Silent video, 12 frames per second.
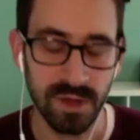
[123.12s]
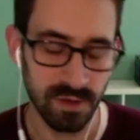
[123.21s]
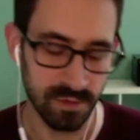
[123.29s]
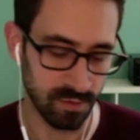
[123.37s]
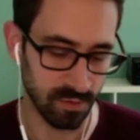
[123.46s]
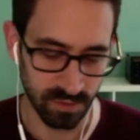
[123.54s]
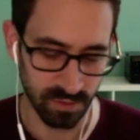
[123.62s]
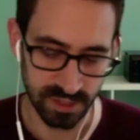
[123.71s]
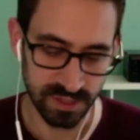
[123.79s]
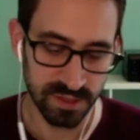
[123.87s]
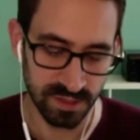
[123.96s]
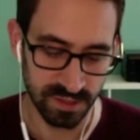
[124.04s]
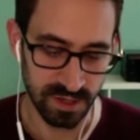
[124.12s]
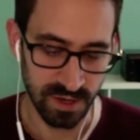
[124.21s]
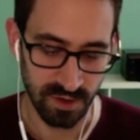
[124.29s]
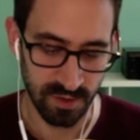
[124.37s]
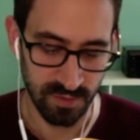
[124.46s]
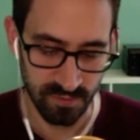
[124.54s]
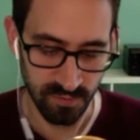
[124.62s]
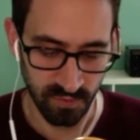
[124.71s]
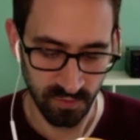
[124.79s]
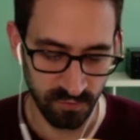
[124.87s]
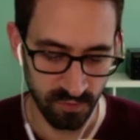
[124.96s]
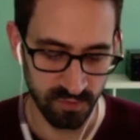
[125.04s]
cool. That's good to know. I mean,
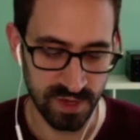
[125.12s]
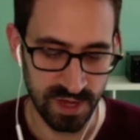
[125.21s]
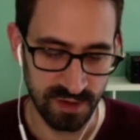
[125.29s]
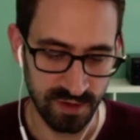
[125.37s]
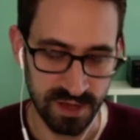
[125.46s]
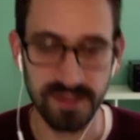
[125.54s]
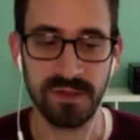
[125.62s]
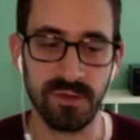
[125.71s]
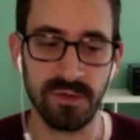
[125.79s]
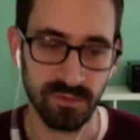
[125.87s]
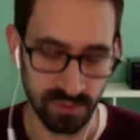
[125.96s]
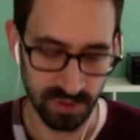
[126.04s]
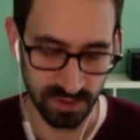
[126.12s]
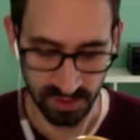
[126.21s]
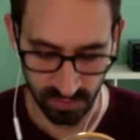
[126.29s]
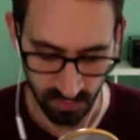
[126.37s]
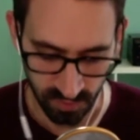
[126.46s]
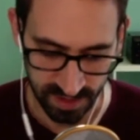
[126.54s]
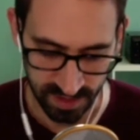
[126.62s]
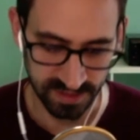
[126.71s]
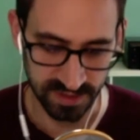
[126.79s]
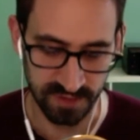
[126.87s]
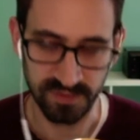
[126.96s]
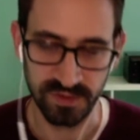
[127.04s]
before we get into a little bit more of that
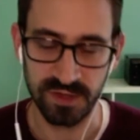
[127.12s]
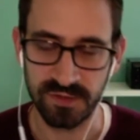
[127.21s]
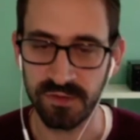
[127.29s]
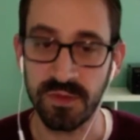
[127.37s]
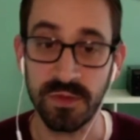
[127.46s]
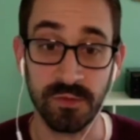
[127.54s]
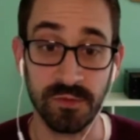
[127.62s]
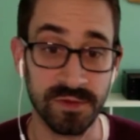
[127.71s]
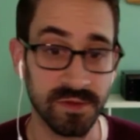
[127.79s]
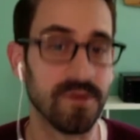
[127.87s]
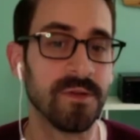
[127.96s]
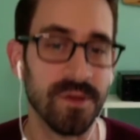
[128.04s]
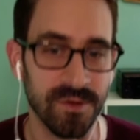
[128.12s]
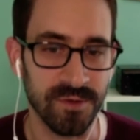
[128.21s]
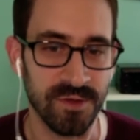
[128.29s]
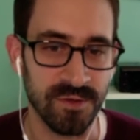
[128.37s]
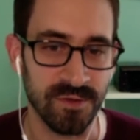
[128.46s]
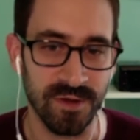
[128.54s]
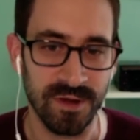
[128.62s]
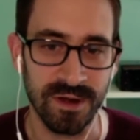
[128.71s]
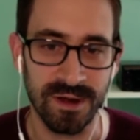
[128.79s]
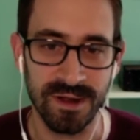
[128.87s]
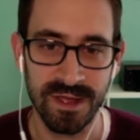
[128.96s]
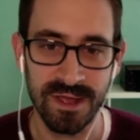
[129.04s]
stuff, just for people who don't know who you
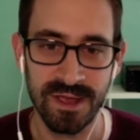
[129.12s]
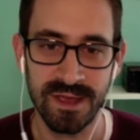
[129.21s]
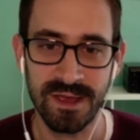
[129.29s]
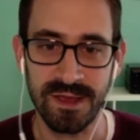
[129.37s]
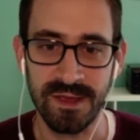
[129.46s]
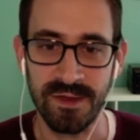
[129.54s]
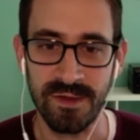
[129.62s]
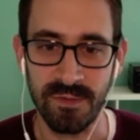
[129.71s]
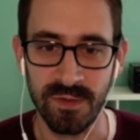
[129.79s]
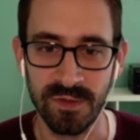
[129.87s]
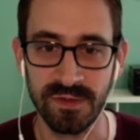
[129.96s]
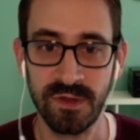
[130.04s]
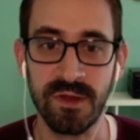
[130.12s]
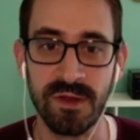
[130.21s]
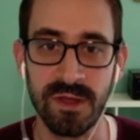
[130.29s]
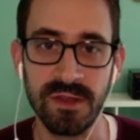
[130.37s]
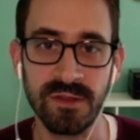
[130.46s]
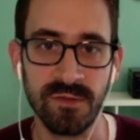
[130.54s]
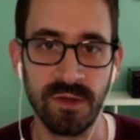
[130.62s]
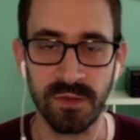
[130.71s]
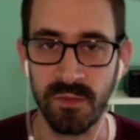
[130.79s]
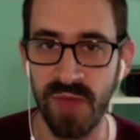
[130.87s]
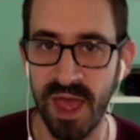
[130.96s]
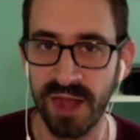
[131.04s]
are, sorry to interrupt and
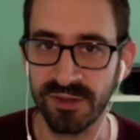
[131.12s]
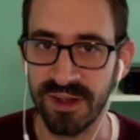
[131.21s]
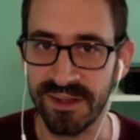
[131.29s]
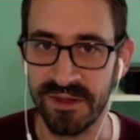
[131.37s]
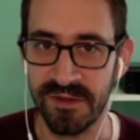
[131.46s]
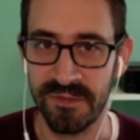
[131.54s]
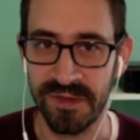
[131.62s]
backtrack here, but